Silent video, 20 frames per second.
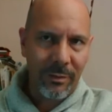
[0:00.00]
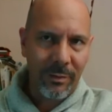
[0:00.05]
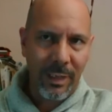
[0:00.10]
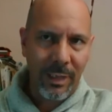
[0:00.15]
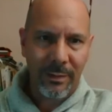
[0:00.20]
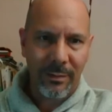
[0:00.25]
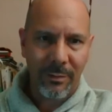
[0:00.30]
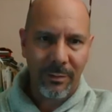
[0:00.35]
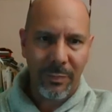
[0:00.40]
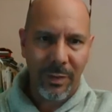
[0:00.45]

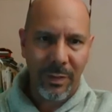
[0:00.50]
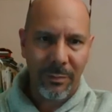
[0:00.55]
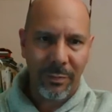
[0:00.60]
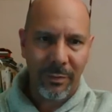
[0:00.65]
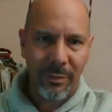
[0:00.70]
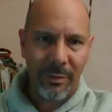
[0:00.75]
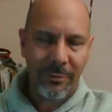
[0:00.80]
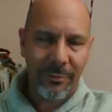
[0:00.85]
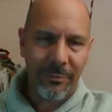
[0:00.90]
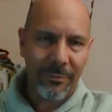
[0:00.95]
that to
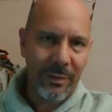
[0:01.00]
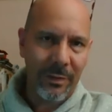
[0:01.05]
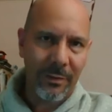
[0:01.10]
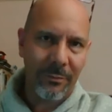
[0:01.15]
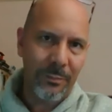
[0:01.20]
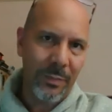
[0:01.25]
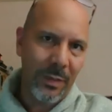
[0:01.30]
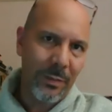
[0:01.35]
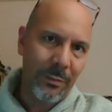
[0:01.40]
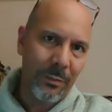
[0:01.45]
people
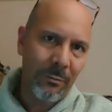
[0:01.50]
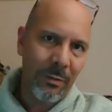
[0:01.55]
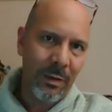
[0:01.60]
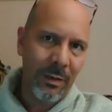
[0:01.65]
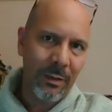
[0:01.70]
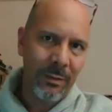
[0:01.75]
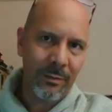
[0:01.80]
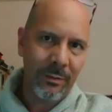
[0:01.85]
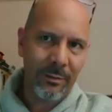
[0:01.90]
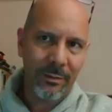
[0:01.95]
if people
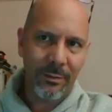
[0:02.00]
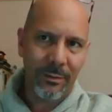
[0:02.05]
want.